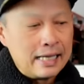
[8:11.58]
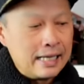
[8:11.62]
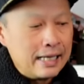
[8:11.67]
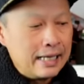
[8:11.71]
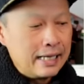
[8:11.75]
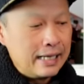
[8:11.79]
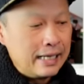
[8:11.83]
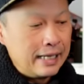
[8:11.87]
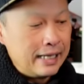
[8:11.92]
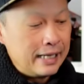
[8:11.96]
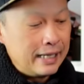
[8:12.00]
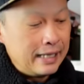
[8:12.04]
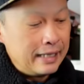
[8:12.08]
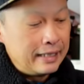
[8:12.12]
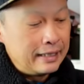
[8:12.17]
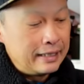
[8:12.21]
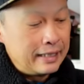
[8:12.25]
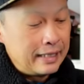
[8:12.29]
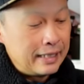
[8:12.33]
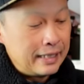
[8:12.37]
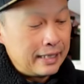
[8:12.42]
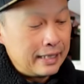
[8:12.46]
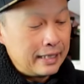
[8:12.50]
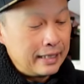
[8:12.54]
And
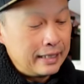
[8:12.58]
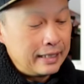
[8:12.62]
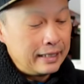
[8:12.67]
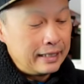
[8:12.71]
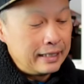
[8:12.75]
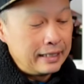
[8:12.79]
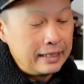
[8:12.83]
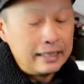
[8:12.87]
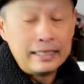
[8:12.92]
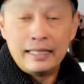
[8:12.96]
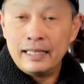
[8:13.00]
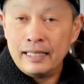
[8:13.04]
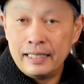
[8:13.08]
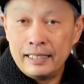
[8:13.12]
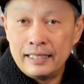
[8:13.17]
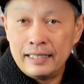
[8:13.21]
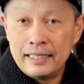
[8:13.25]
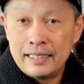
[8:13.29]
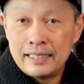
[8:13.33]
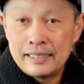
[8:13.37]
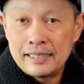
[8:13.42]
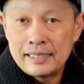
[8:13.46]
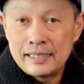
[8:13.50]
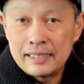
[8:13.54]
it
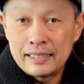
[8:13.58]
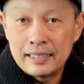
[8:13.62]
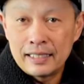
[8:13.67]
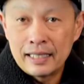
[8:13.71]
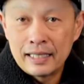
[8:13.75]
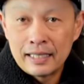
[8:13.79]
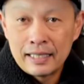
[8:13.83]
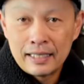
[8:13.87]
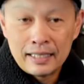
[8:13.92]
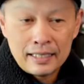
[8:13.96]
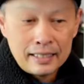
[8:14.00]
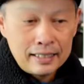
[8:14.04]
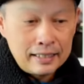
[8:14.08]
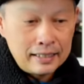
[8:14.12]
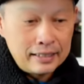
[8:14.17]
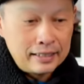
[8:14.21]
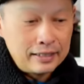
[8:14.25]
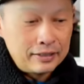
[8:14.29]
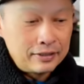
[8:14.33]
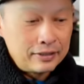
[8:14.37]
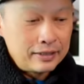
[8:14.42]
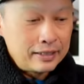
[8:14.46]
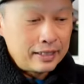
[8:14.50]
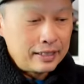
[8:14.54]
is, you
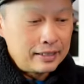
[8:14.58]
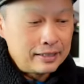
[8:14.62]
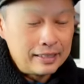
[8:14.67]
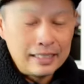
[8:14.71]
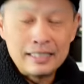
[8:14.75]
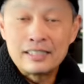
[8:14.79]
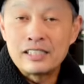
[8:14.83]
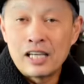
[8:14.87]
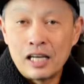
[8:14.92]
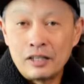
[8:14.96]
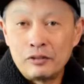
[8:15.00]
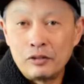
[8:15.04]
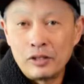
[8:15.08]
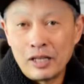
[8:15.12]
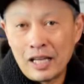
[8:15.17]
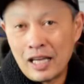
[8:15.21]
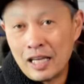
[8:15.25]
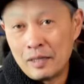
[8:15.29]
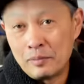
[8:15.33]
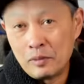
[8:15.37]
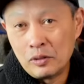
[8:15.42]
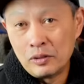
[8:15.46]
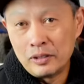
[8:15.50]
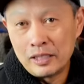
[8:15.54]
know, it's
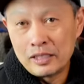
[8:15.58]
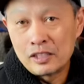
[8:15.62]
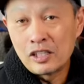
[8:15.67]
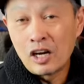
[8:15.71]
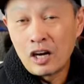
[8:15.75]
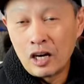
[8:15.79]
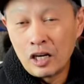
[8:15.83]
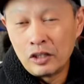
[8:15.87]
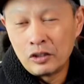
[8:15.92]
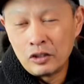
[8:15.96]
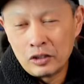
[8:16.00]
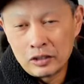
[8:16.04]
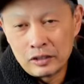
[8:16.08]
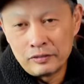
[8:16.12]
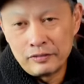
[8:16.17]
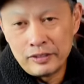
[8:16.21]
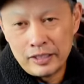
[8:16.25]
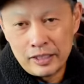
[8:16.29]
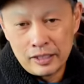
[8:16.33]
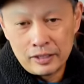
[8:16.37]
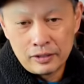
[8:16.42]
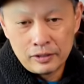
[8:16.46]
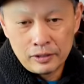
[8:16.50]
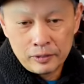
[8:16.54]
unreliable. It's hard on the
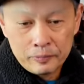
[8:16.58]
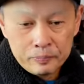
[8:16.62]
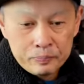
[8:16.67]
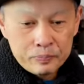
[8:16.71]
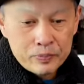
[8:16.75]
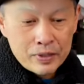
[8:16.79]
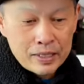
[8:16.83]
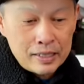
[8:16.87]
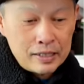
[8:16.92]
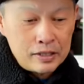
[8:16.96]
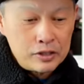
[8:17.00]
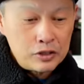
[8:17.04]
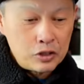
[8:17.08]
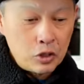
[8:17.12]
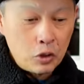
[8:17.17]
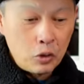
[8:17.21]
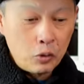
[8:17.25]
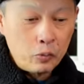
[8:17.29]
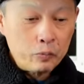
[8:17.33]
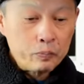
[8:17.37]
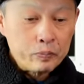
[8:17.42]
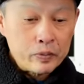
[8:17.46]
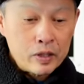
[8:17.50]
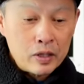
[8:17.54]
vehicle.
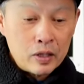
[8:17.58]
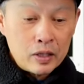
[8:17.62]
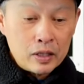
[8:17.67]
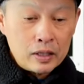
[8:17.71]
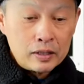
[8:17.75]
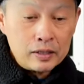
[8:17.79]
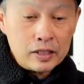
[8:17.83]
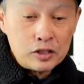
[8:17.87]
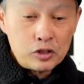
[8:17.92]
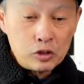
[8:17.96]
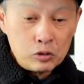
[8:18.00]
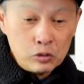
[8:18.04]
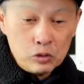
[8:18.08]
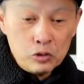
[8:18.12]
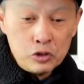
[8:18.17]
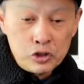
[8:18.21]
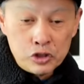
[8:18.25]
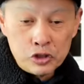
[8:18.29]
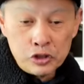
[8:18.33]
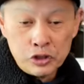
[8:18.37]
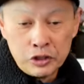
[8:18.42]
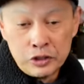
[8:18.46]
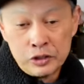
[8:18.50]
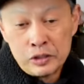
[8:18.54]
So the
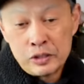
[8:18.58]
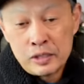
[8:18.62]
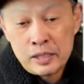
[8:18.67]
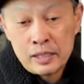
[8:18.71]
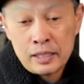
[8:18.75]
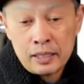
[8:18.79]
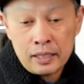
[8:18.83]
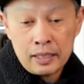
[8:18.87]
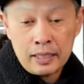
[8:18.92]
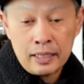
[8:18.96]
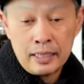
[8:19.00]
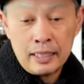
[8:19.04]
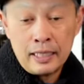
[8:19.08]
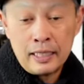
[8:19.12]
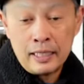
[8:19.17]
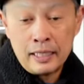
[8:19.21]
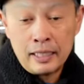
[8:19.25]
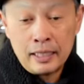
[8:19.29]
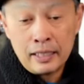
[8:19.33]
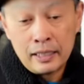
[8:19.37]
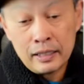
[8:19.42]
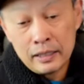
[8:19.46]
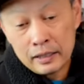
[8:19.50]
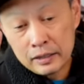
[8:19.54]
solution,
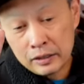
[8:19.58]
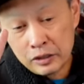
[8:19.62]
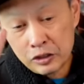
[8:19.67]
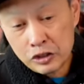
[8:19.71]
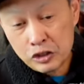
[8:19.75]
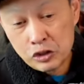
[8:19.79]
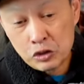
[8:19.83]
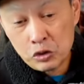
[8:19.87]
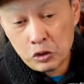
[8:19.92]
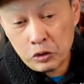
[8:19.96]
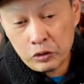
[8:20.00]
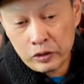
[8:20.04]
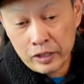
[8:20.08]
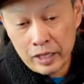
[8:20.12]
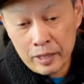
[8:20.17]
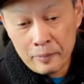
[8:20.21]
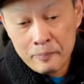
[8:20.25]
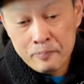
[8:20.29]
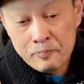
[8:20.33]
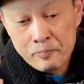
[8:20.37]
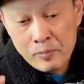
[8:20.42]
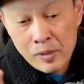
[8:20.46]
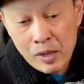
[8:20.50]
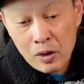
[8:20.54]
there's two of
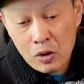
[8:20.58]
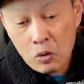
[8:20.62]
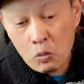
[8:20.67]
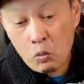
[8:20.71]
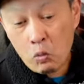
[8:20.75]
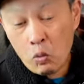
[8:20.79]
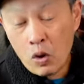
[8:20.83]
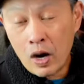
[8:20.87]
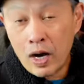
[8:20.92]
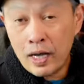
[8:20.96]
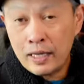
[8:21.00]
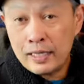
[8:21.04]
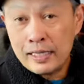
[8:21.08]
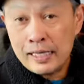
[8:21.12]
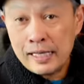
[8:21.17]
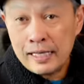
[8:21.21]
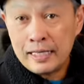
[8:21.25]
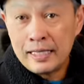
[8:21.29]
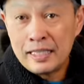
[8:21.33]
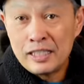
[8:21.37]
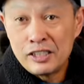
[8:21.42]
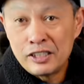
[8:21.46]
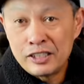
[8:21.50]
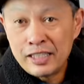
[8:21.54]
them. One
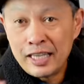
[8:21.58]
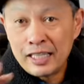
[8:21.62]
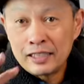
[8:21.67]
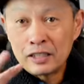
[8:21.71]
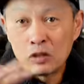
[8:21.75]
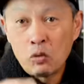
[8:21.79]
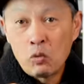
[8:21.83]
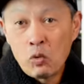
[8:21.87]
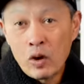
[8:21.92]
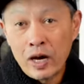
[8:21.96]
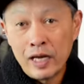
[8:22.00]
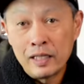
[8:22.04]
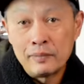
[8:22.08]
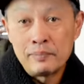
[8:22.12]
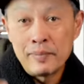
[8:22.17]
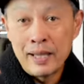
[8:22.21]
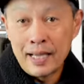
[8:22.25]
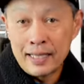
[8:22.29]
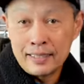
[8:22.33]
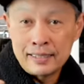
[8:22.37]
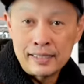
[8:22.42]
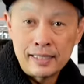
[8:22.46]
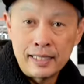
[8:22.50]
is get the wide max